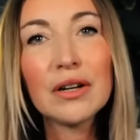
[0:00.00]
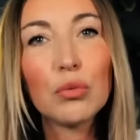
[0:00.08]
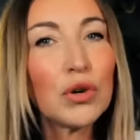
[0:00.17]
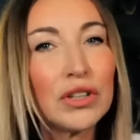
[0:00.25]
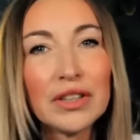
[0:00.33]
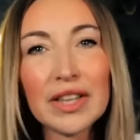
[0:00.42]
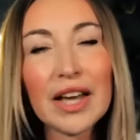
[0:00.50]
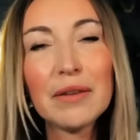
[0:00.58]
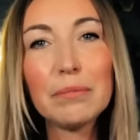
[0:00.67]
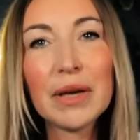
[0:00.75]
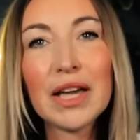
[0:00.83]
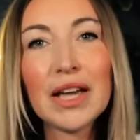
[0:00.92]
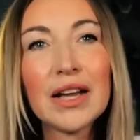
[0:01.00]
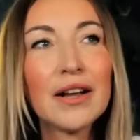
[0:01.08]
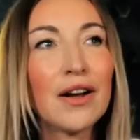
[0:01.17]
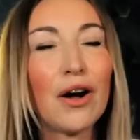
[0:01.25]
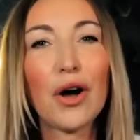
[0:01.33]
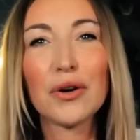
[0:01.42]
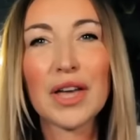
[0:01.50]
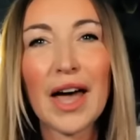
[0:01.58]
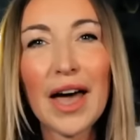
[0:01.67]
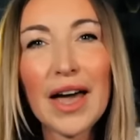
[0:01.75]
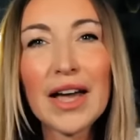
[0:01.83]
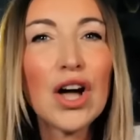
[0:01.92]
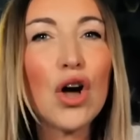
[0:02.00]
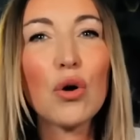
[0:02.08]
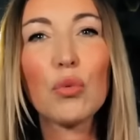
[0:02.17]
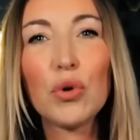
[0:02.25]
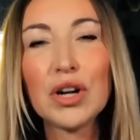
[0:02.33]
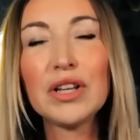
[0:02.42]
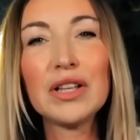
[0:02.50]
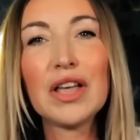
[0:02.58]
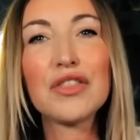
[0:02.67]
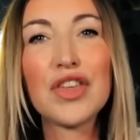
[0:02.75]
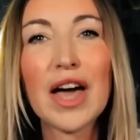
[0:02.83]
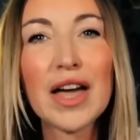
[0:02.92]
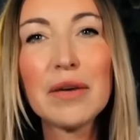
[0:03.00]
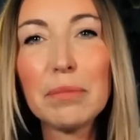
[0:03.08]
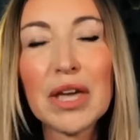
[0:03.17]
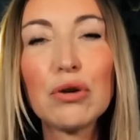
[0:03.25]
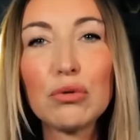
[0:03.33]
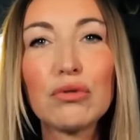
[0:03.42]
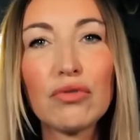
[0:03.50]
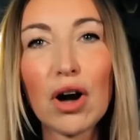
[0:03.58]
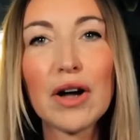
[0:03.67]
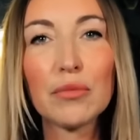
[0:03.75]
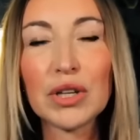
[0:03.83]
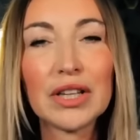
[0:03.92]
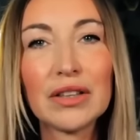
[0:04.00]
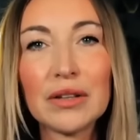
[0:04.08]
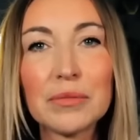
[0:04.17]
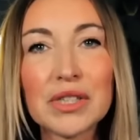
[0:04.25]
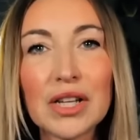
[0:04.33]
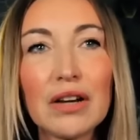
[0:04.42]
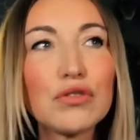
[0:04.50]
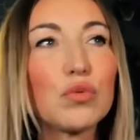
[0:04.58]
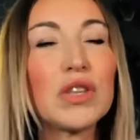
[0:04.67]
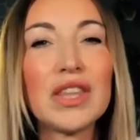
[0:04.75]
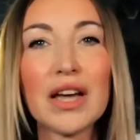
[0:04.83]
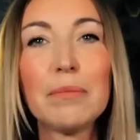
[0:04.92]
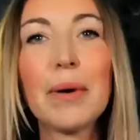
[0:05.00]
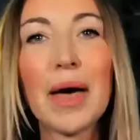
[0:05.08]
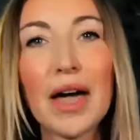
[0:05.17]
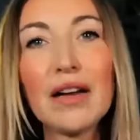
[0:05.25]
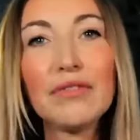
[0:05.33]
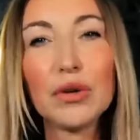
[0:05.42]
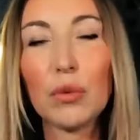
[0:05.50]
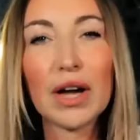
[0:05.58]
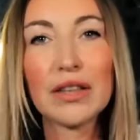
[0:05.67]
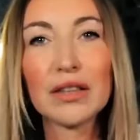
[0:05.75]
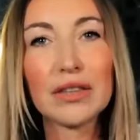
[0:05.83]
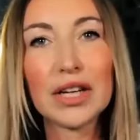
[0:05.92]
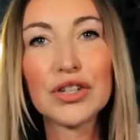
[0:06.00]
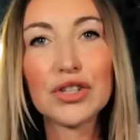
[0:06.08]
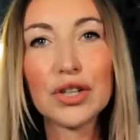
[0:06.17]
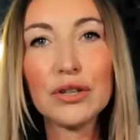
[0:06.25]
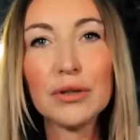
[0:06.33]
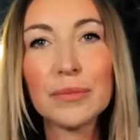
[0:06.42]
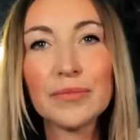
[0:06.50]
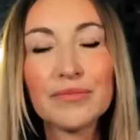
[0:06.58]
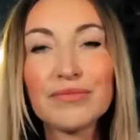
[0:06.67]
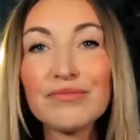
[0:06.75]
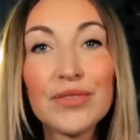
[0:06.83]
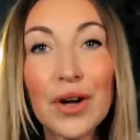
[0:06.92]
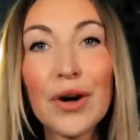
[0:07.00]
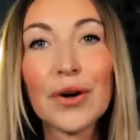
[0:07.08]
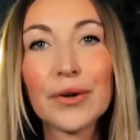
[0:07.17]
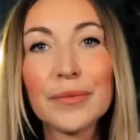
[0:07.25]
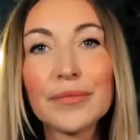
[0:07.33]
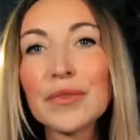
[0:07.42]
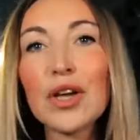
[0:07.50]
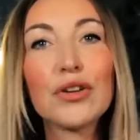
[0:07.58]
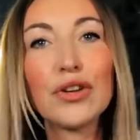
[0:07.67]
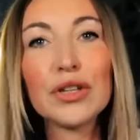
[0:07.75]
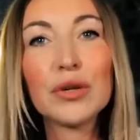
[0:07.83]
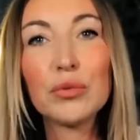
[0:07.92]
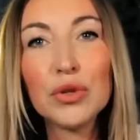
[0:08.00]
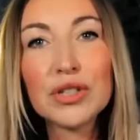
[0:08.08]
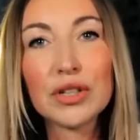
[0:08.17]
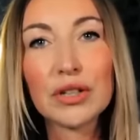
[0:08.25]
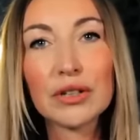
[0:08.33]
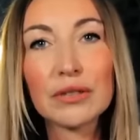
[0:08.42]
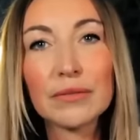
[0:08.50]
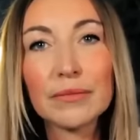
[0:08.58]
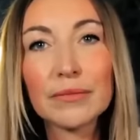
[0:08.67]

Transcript: wouldn't they be okay? Wouldn't they be all right within themselves? Would they behave the way that they do? No. No, they wouldn't.